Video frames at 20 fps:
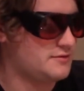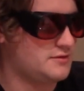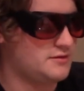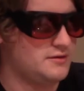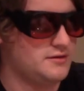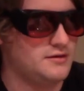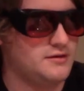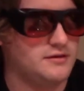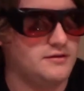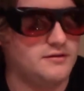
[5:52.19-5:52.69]

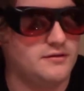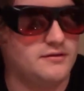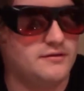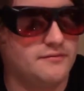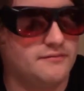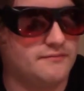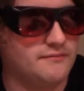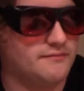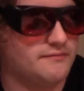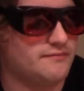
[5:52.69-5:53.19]

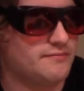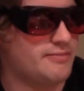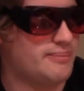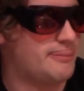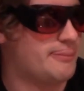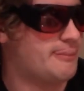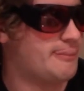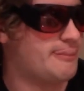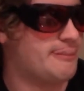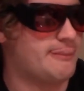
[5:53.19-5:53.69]

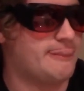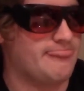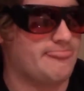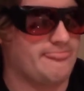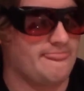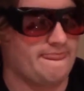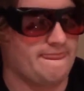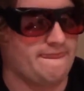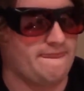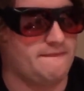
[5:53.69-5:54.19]

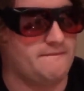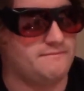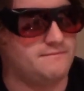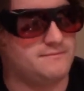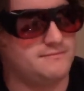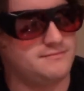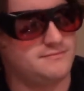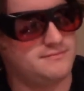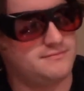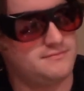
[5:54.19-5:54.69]

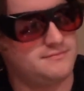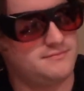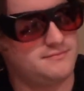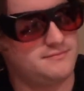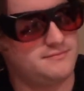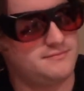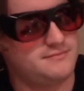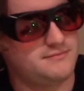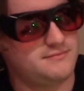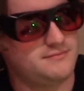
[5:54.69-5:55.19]

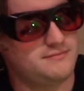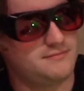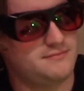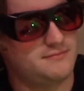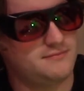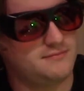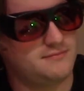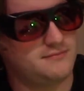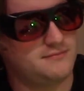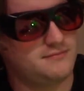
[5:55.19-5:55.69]

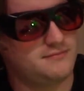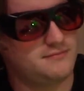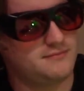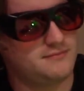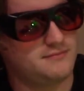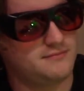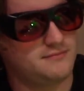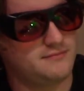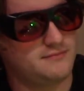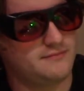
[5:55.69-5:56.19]

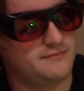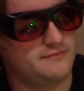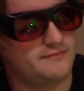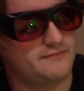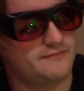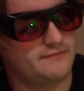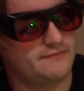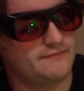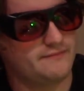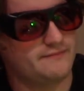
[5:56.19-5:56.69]

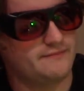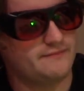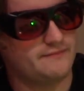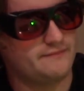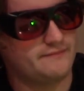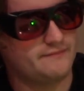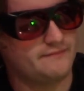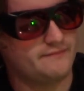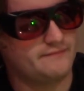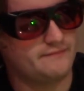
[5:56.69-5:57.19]

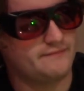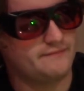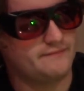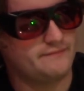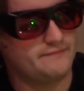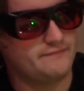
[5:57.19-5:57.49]
Nobody speaks.